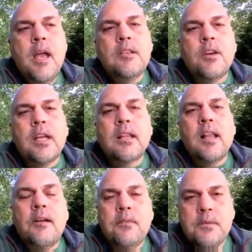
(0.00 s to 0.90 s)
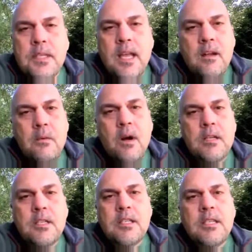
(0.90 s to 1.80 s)
So again, live from Seattle,
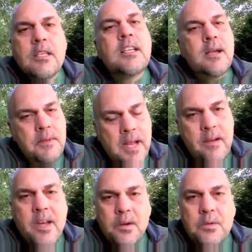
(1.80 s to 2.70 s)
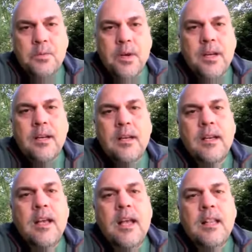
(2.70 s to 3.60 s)
Washington, coming out Coach Rick.
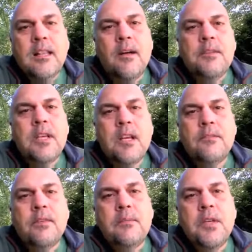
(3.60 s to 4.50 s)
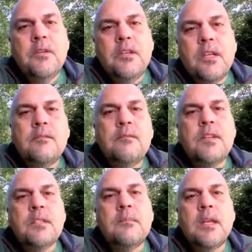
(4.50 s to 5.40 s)
Love to hear from you. You can
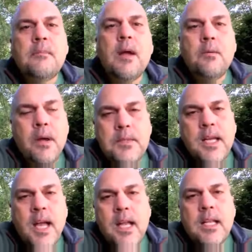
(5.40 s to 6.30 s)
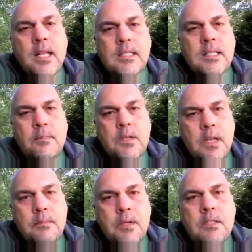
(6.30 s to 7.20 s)
visit me at my website,
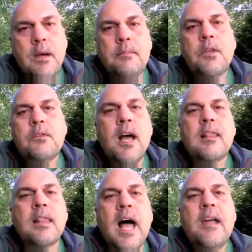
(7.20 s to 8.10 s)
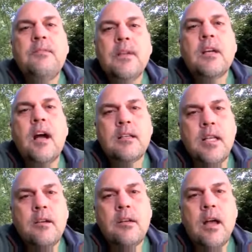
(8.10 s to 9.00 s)

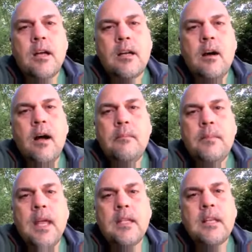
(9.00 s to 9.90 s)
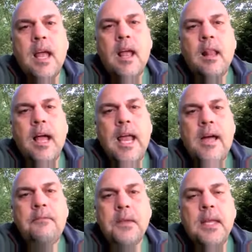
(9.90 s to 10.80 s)
www.lifeincognito.com. That's L I
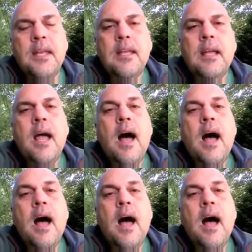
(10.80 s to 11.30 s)
F E